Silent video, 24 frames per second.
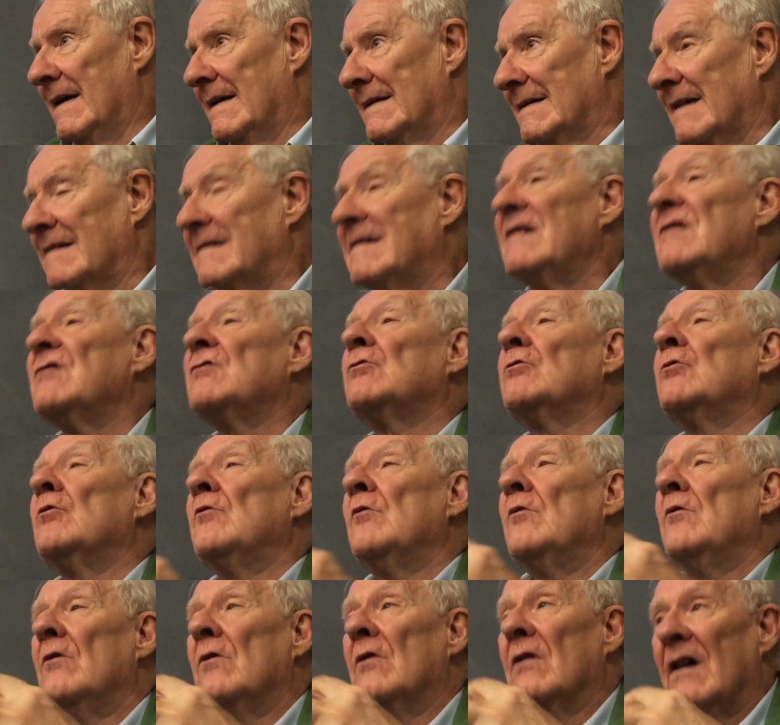That is
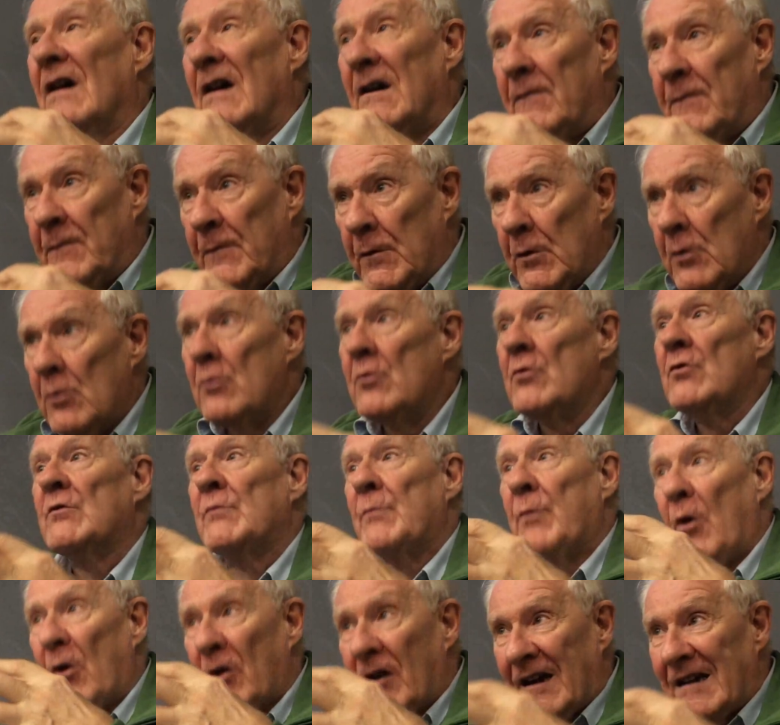to refuse
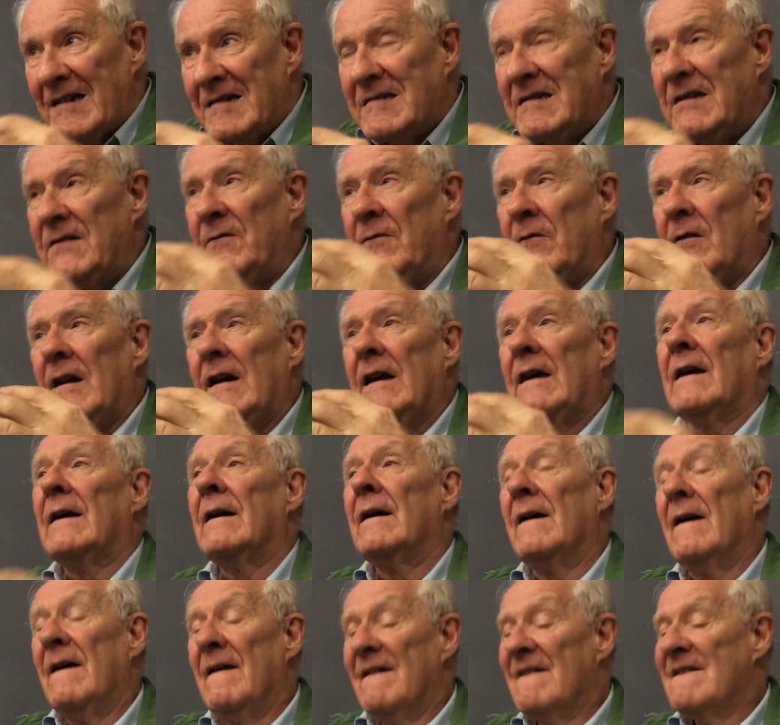progressively
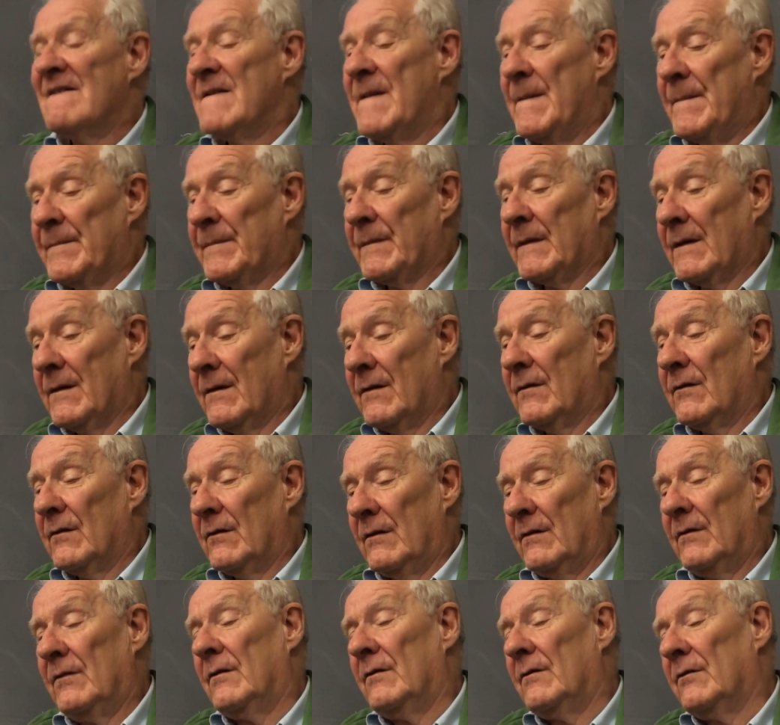
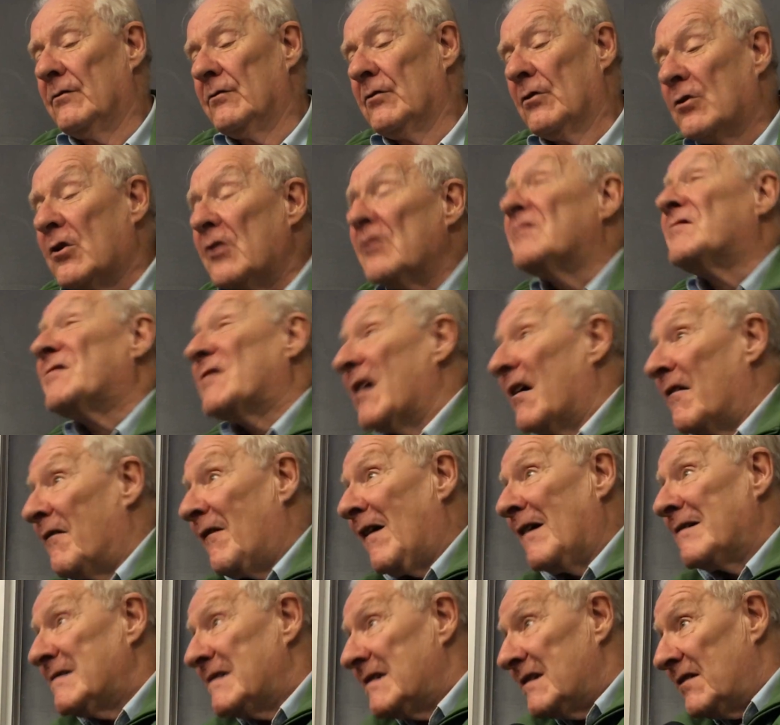the
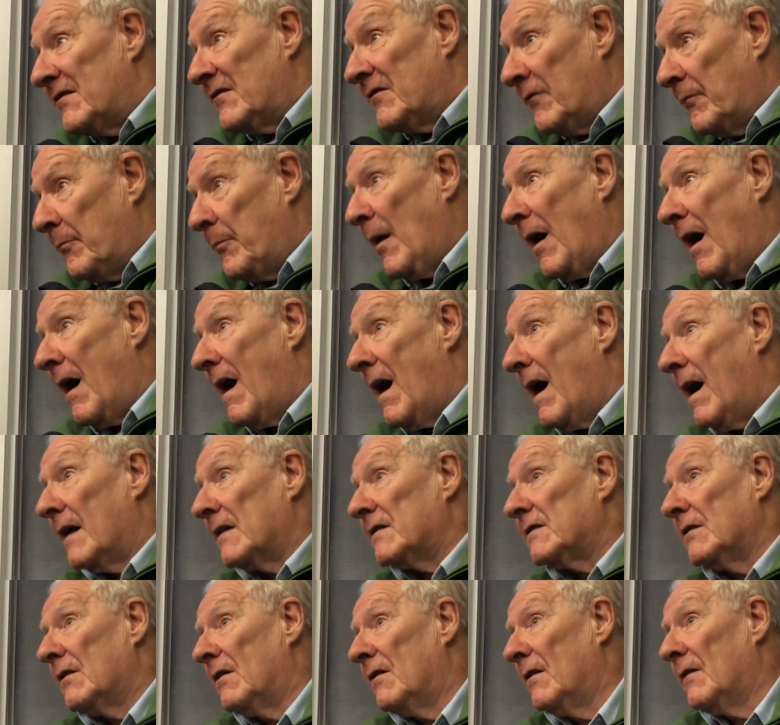conservative
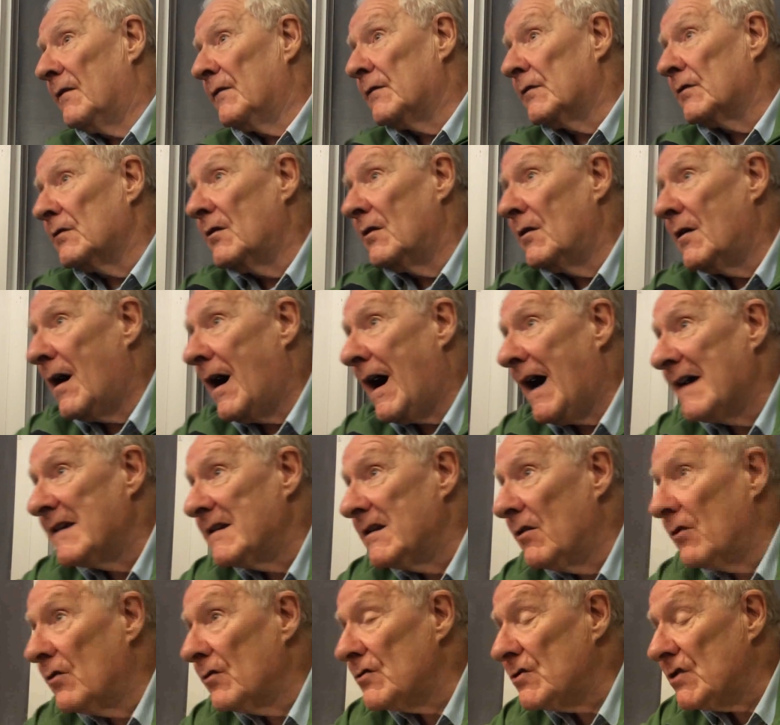part of the
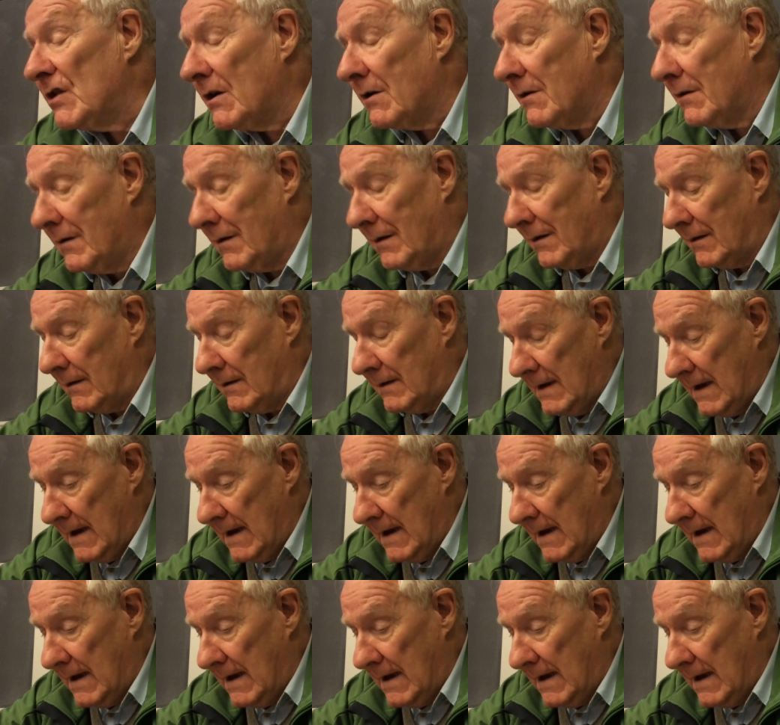ideological